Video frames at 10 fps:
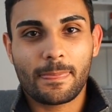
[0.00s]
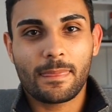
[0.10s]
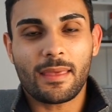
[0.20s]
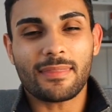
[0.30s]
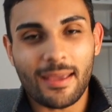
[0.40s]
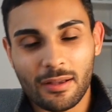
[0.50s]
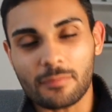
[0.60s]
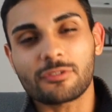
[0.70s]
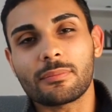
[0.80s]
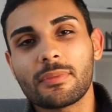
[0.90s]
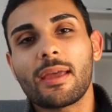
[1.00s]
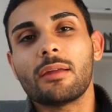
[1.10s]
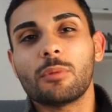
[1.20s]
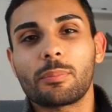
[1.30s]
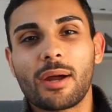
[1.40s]
And that comes from the
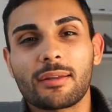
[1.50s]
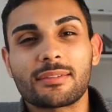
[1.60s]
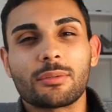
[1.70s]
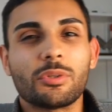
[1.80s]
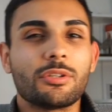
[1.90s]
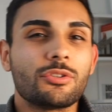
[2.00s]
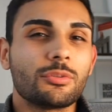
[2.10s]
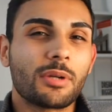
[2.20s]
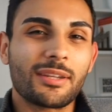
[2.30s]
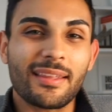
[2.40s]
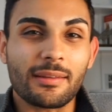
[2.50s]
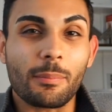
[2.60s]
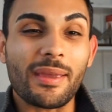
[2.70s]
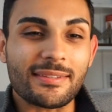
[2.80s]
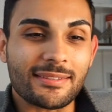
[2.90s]
animal products that we consume on a daily
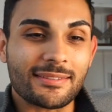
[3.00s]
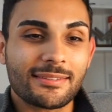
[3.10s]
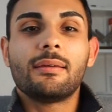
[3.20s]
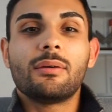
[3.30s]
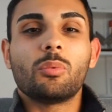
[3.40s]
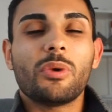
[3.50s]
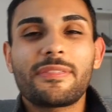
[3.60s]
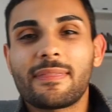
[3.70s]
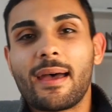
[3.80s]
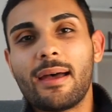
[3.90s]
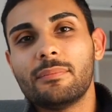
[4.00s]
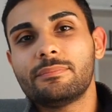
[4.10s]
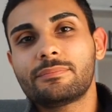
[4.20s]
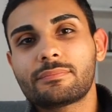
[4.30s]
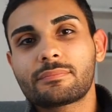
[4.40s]
basis. With that,
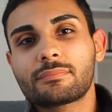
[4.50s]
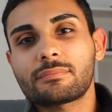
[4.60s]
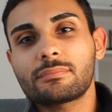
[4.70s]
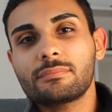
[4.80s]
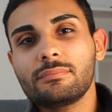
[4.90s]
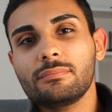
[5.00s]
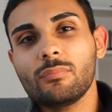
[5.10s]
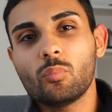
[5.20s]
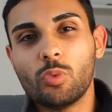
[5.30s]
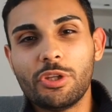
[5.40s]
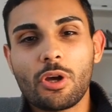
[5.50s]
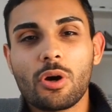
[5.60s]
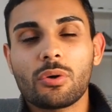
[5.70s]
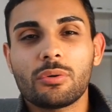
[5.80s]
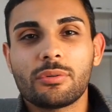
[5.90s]
we know